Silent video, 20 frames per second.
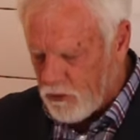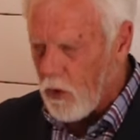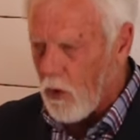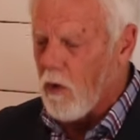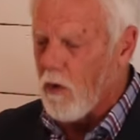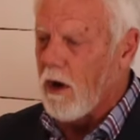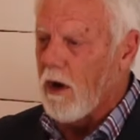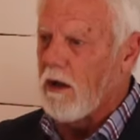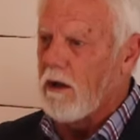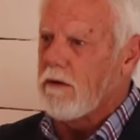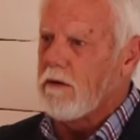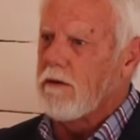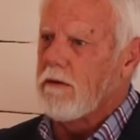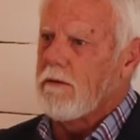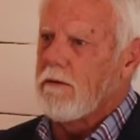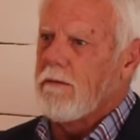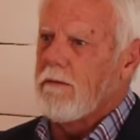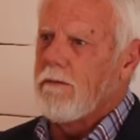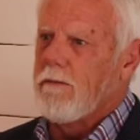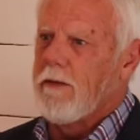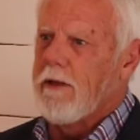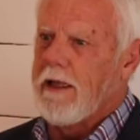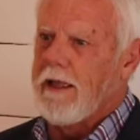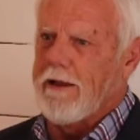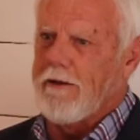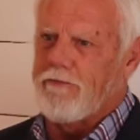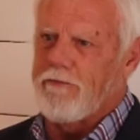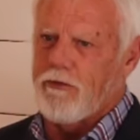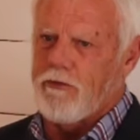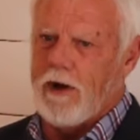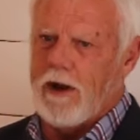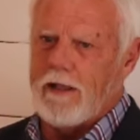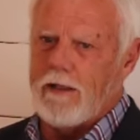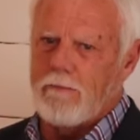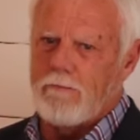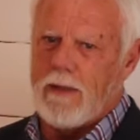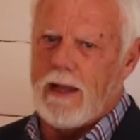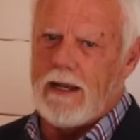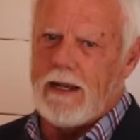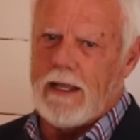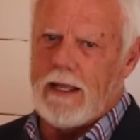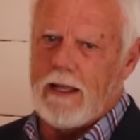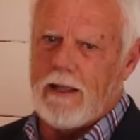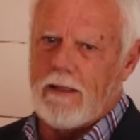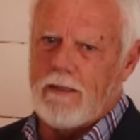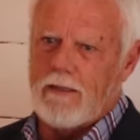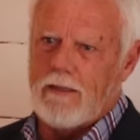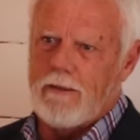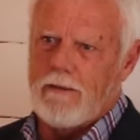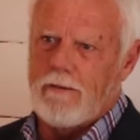Torah if threatened by death?